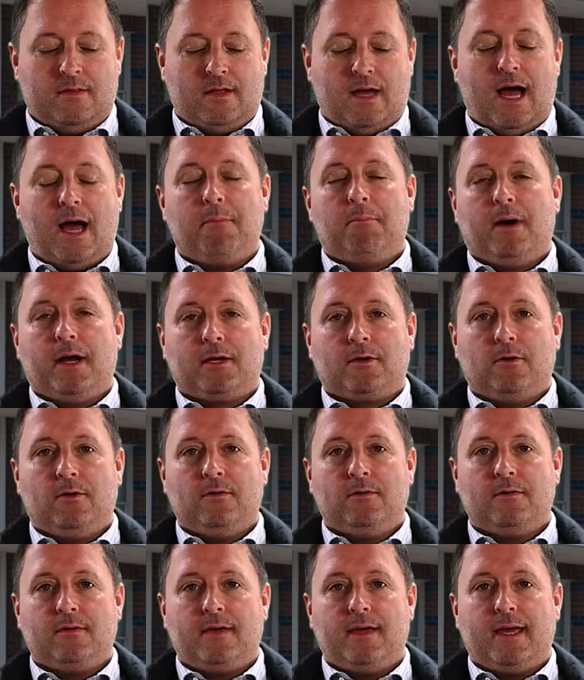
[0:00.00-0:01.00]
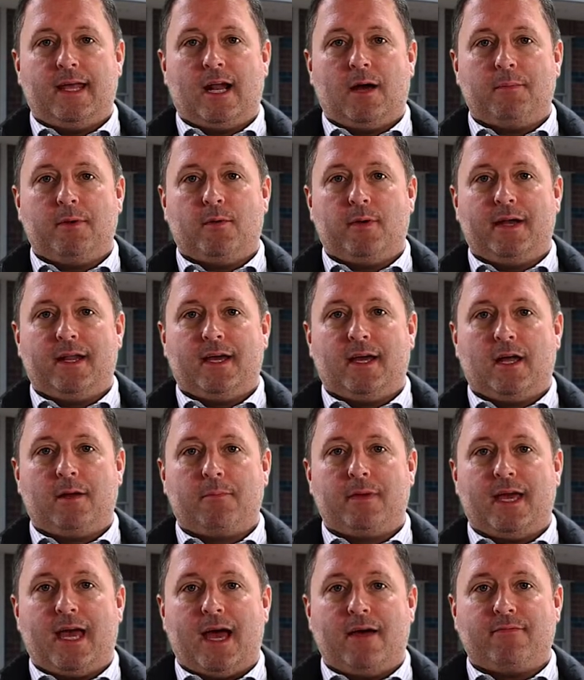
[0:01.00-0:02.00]
I'm Michael, and I'll be reading on
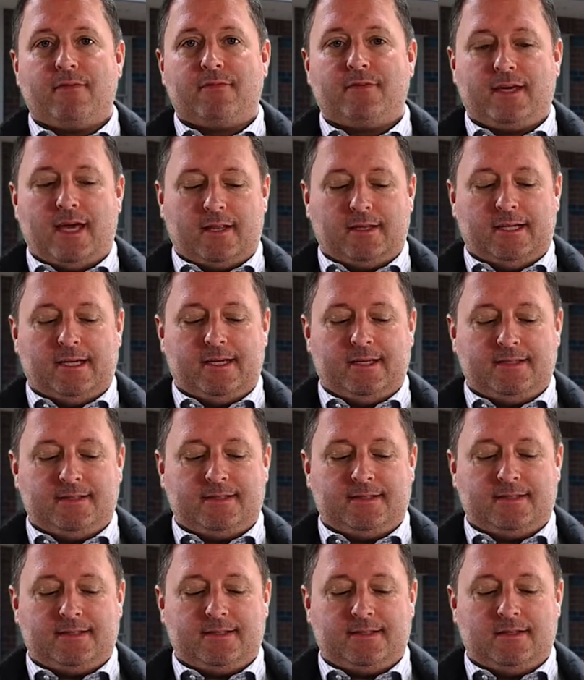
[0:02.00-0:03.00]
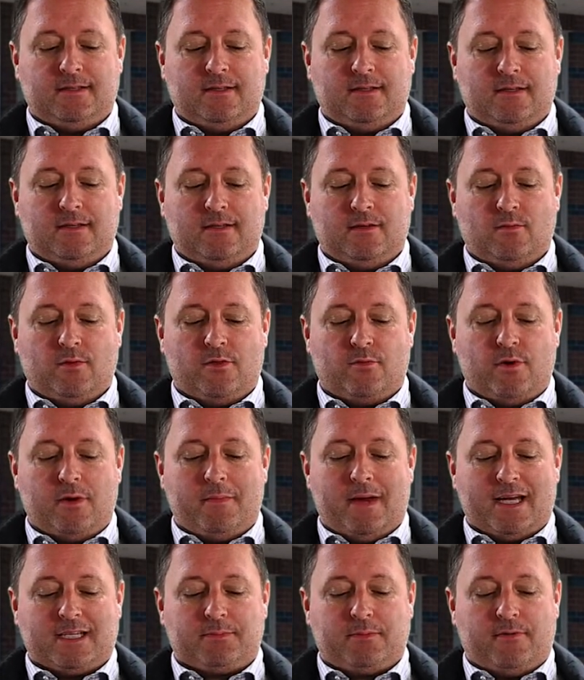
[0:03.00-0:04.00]
behalf of Kelley Knitz with
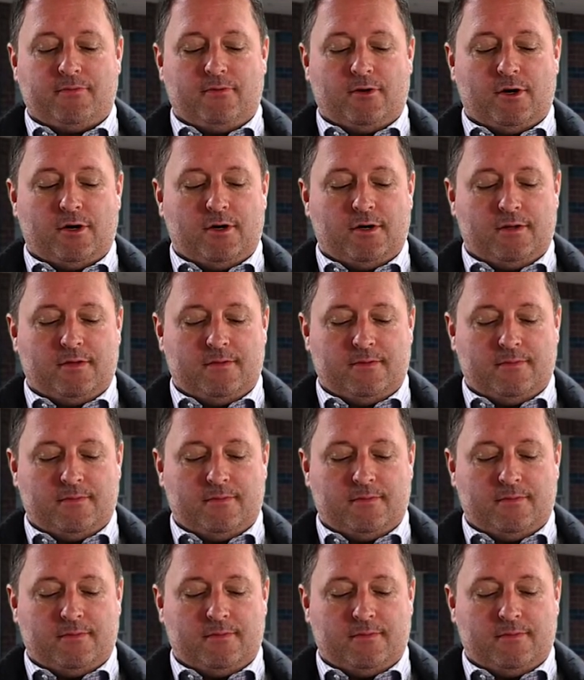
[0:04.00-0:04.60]
REMAX Preferred.